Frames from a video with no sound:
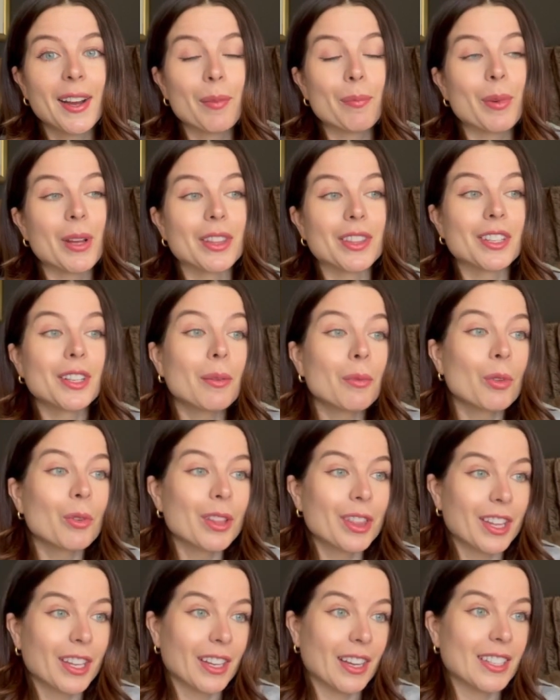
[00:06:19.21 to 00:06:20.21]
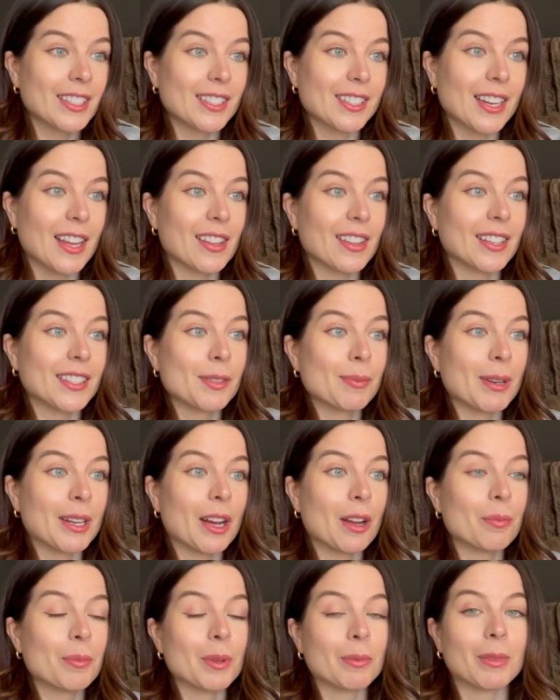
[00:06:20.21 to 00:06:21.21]
But the number one thing I'd say that's been
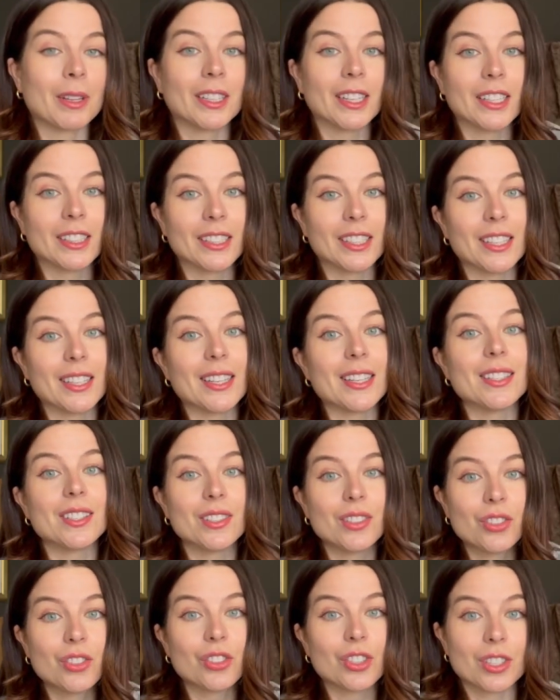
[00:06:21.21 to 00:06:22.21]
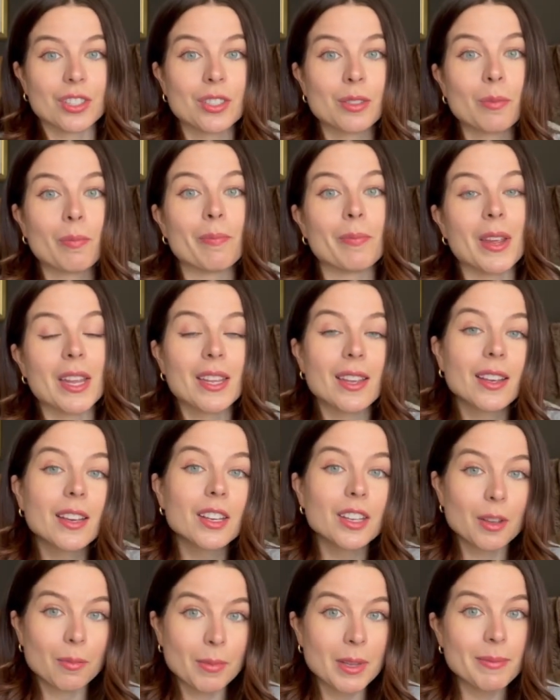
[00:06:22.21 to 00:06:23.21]
helping me lately is just making a
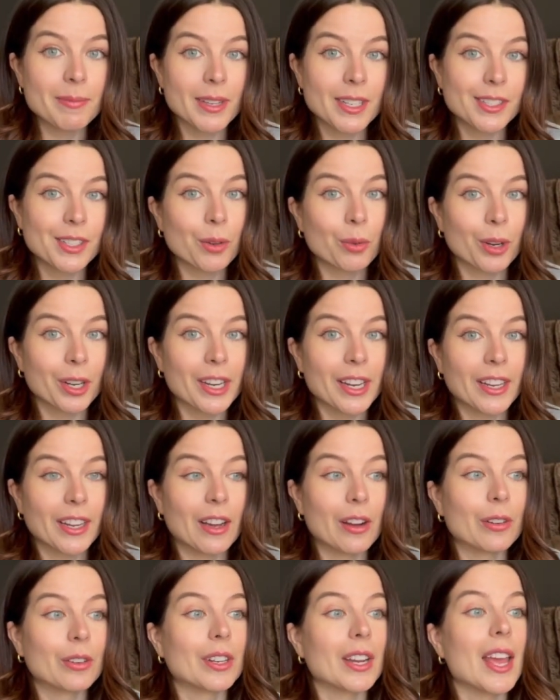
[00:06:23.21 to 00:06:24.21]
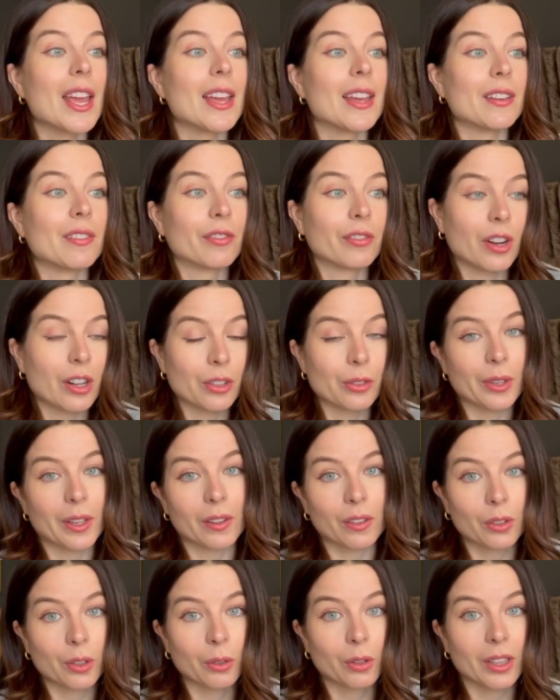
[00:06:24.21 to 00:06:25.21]
commitment to working out and following
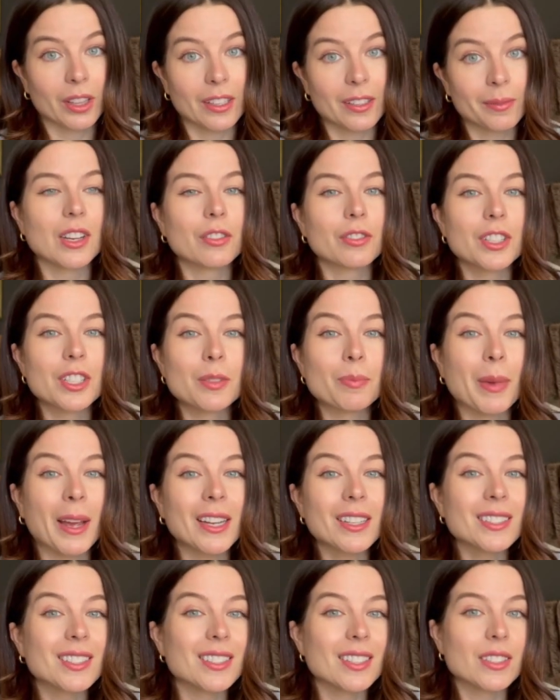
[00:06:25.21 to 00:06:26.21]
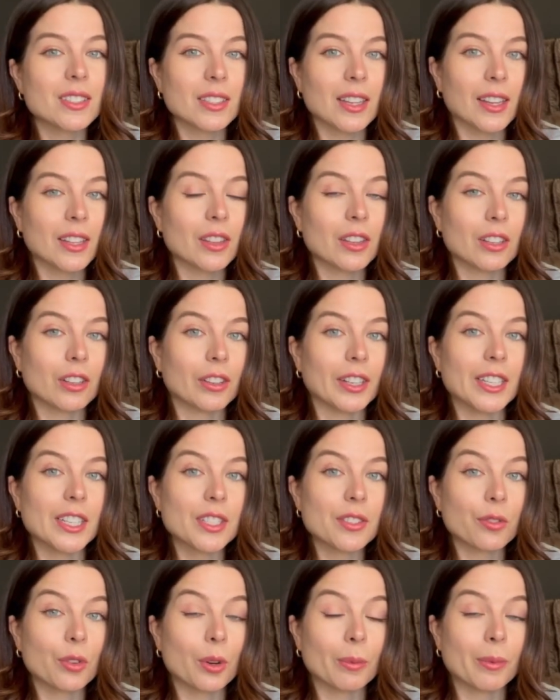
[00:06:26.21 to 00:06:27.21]
through with it. Self-respect is like the
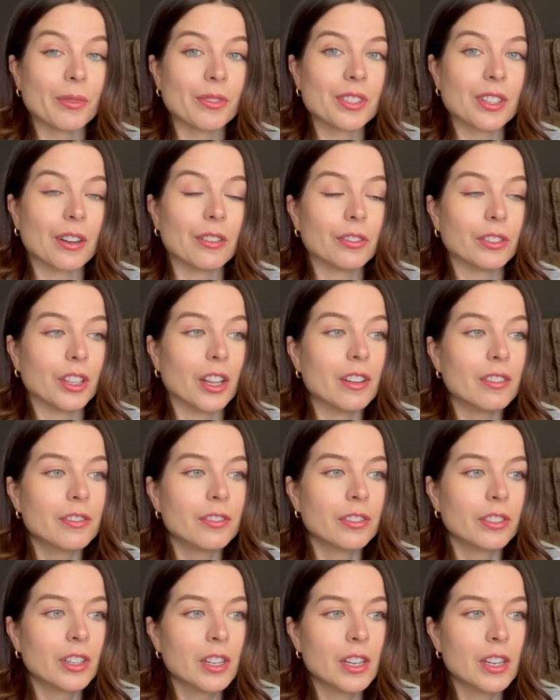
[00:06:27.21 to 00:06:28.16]
greatest form of self-love